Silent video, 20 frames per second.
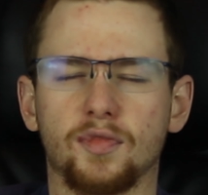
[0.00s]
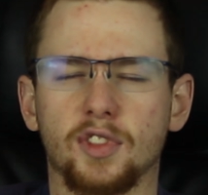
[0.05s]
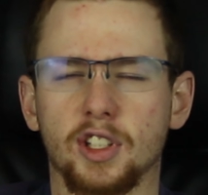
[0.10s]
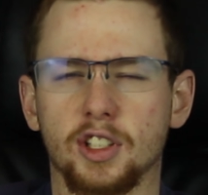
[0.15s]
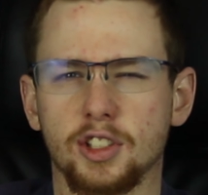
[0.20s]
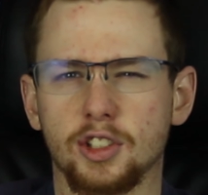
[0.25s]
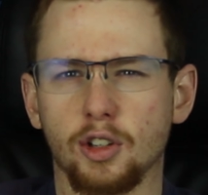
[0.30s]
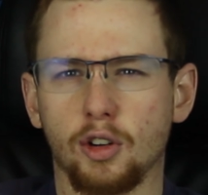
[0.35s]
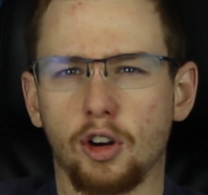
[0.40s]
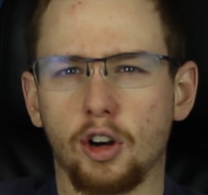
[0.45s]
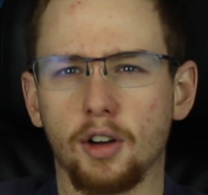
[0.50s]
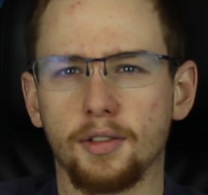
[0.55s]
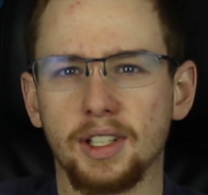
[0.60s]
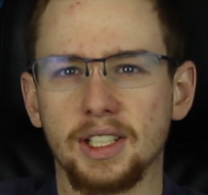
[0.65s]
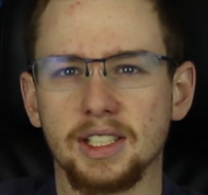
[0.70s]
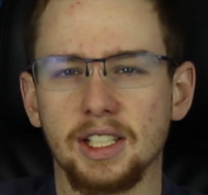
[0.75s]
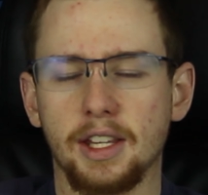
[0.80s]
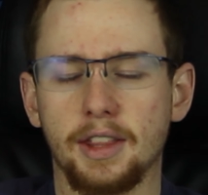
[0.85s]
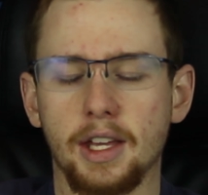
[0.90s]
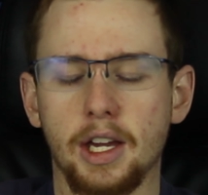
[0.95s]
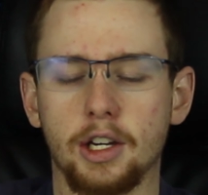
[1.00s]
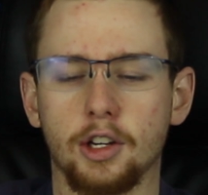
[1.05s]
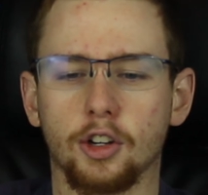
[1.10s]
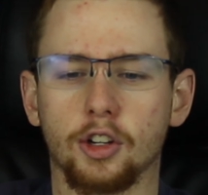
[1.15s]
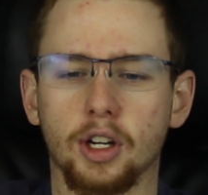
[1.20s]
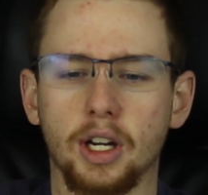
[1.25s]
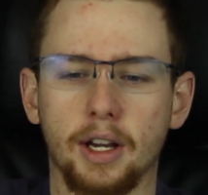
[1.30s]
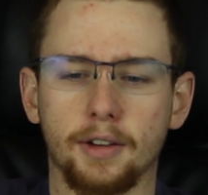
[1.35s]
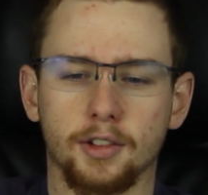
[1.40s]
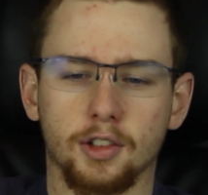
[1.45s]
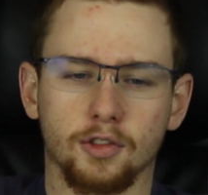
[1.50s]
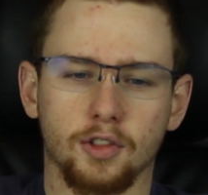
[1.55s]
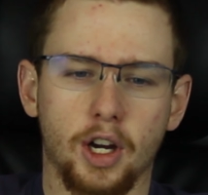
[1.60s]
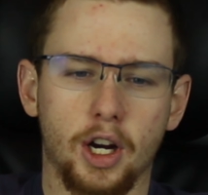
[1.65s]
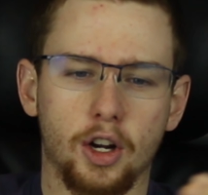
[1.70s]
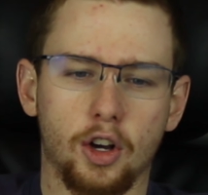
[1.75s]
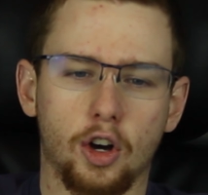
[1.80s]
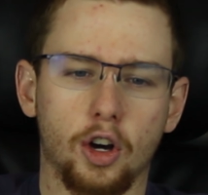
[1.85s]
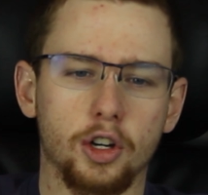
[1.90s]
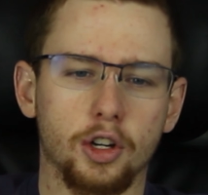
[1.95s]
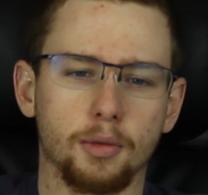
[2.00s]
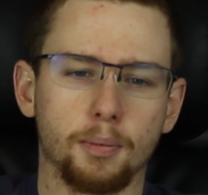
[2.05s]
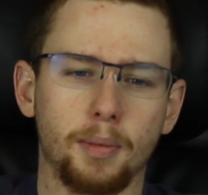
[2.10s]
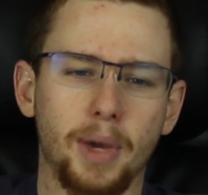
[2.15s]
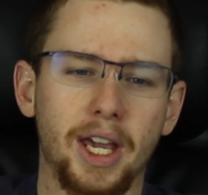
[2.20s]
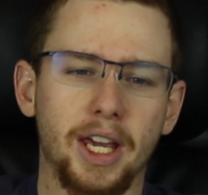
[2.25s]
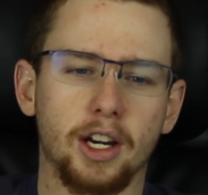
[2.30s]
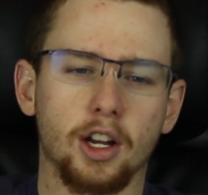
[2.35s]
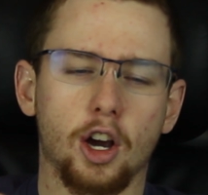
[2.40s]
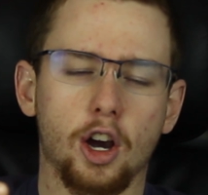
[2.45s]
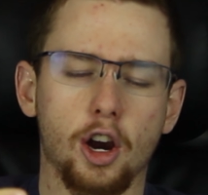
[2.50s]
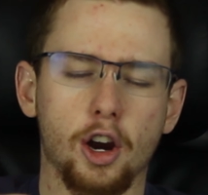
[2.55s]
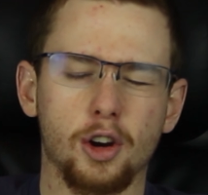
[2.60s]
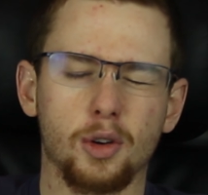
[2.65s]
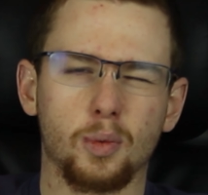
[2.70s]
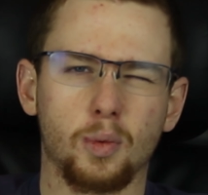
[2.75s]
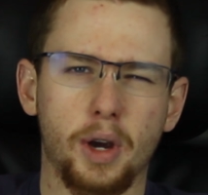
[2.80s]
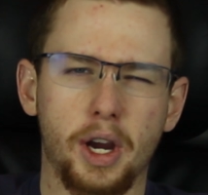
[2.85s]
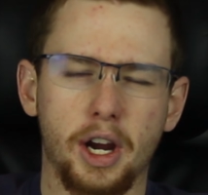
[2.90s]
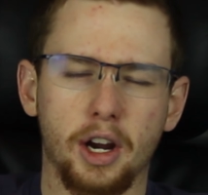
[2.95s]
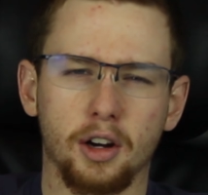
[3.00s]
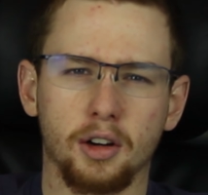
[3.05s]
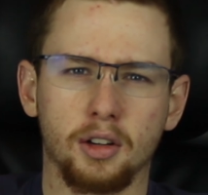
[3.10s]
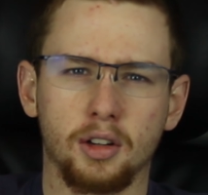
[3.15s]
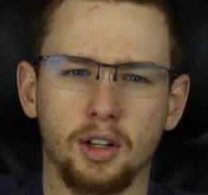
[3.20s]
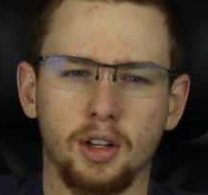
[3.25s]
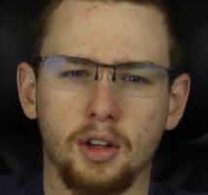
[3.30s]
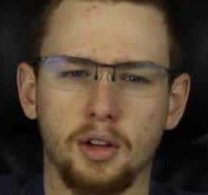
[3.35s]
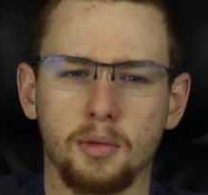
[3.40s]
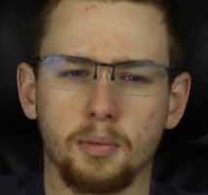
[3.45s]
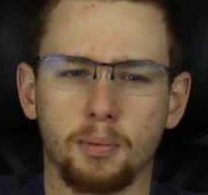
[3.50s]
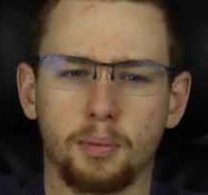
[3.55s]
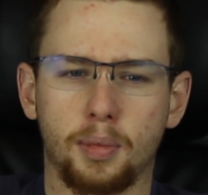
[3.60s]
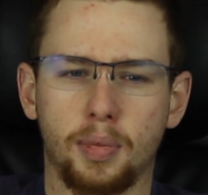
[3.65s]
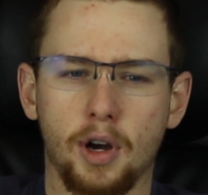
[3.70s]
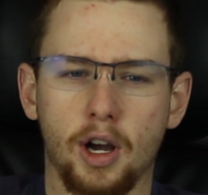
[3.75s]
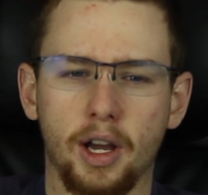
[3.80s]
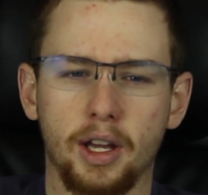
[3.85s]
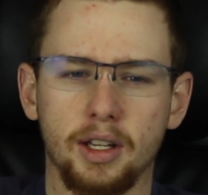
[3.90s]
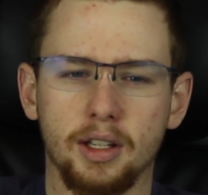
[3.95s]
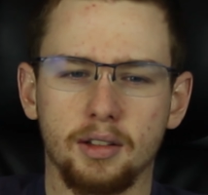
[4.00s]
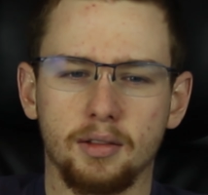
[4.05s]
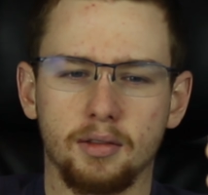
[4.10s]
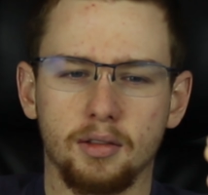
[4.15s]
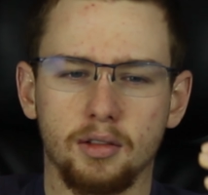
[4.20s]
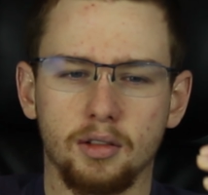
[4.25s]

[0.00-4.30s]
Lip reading: So obviously then you're going to have to run on your main hardware, but